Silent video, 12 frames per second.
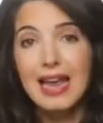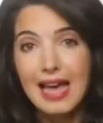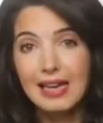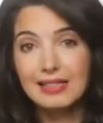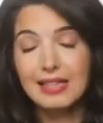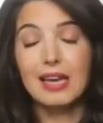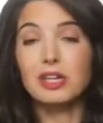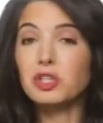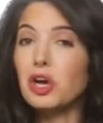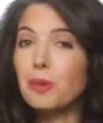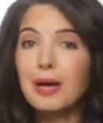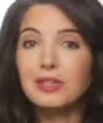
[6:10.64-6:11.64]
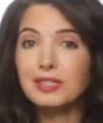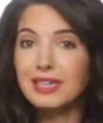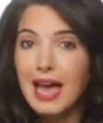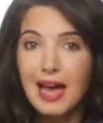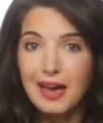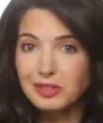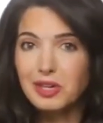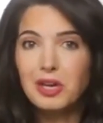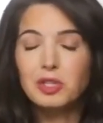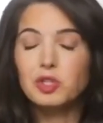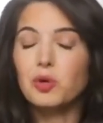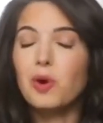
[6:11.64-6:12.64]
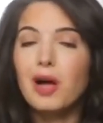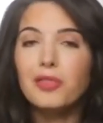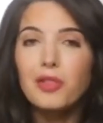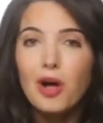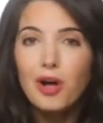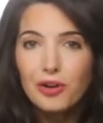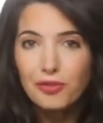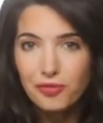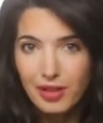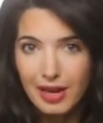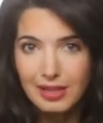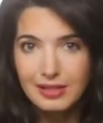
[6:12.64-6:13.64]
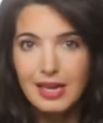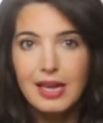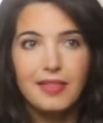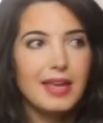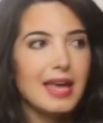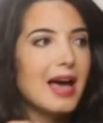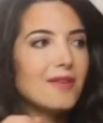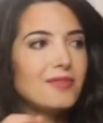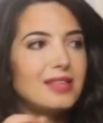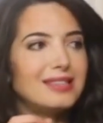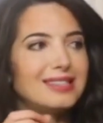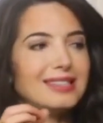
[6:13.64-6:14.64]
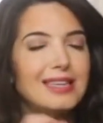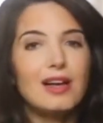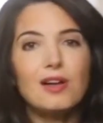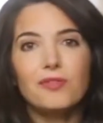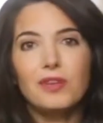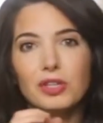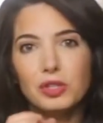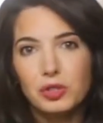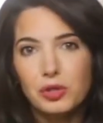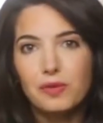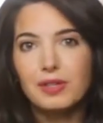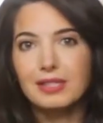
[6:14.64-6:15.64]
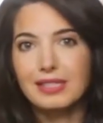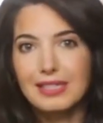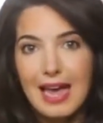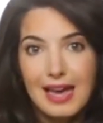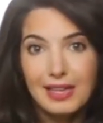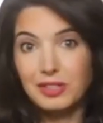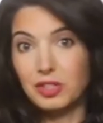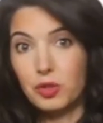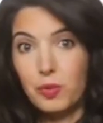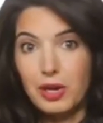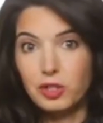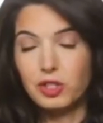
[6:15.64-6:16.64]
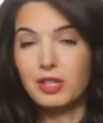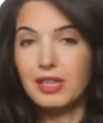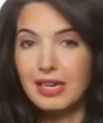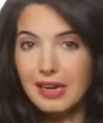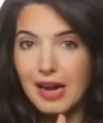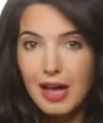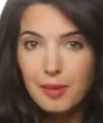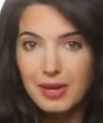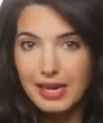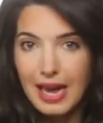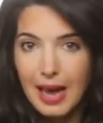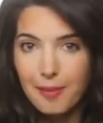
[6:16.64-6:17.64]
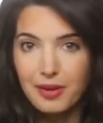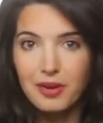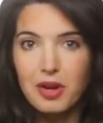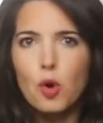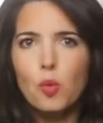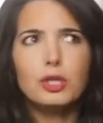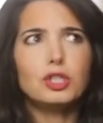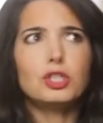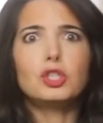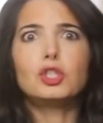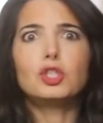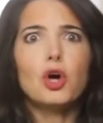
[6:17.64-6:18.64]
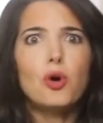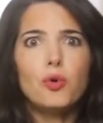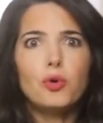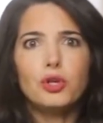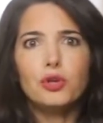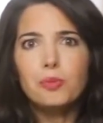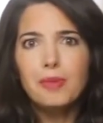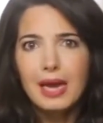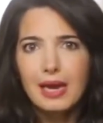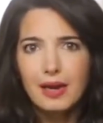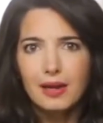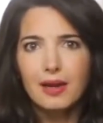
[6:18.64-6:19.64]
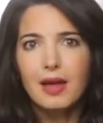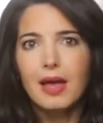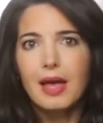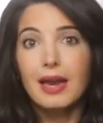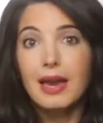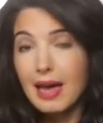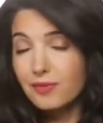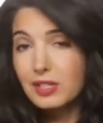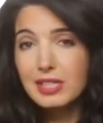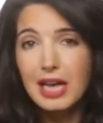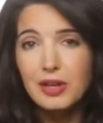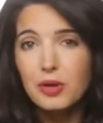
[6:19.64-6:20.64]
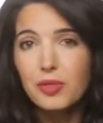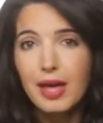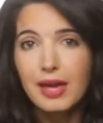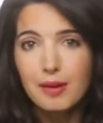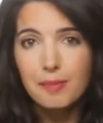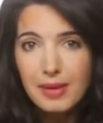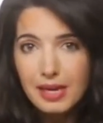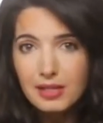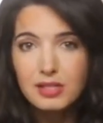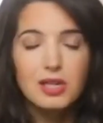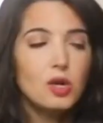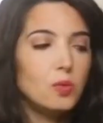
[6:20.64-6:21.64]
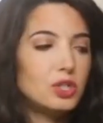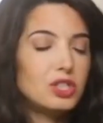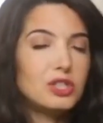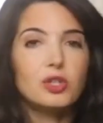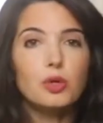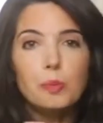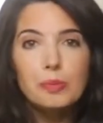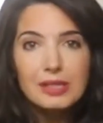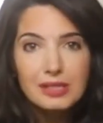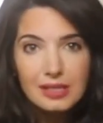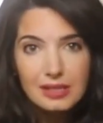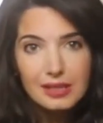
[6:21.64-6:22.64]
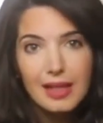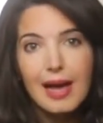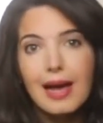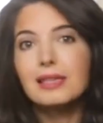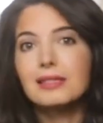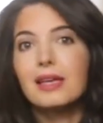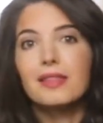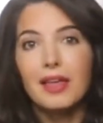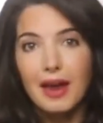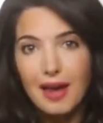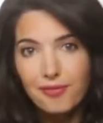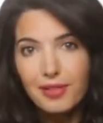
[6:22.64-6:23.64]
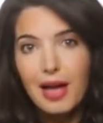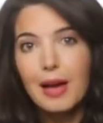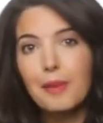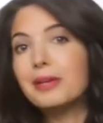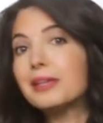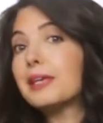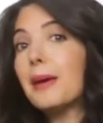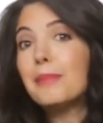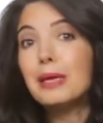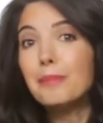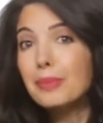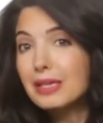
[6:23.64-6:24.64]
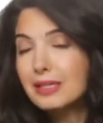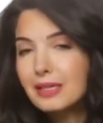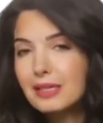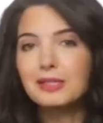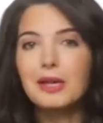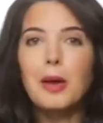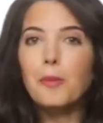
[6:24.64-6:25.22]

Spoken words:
Next, I gotta talk about snacks. So on longer flights, they have this self-service snack situation in the economy cabin, which is so humane. And I have to tell you that in Mint, which is their business class that I fly because I mean business,